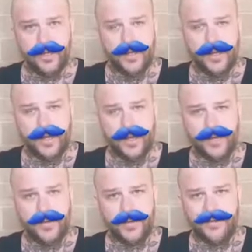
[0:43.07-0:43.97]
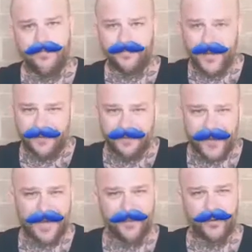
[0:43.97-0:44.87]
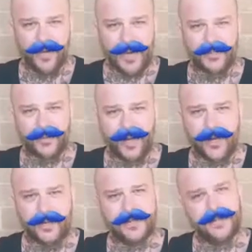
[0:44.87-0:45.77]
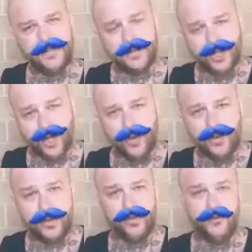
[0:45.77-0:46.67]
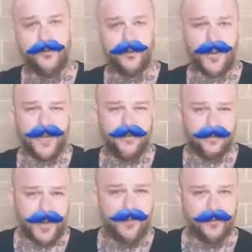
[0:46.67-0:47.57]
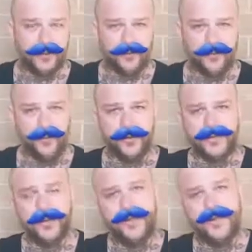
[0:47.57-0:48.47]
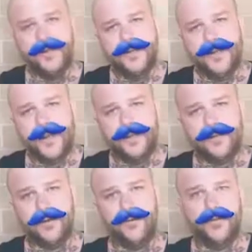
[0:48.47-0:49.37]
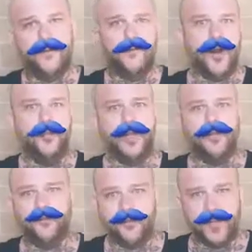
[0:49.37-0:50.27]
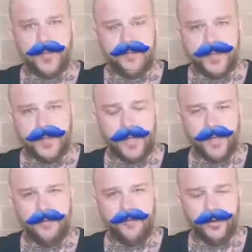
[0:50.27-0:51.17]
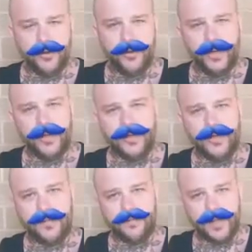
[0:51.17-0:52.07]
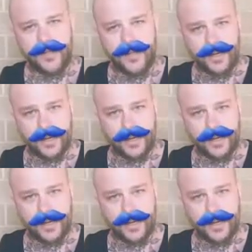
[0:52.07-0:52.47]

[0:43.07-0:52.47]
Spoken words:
my favorite restaurants to go to for my favorite foods. So far be it for me to be a food critic, but